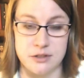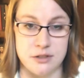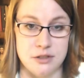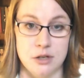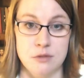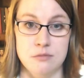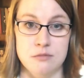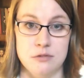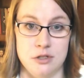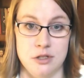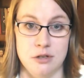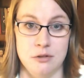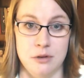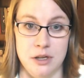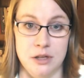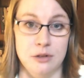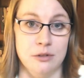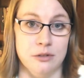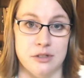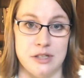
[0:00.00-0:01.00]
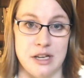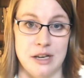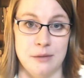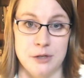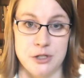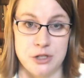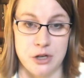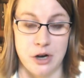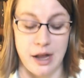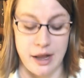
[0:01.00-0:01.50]
Don't do it. You'll
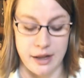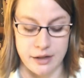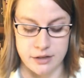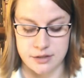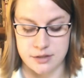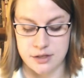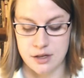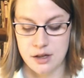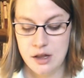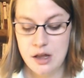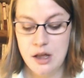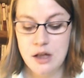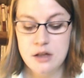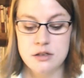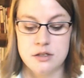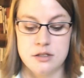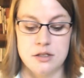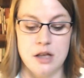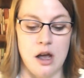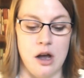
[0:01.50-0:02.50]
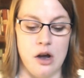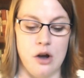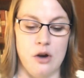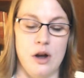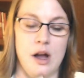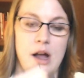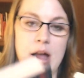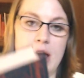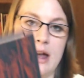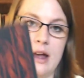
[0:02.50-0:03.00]
damage your eyes. So
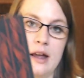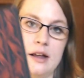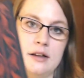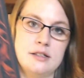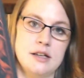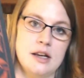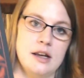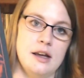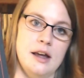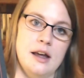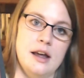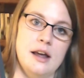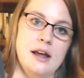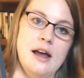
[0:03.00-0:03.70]
I had to have,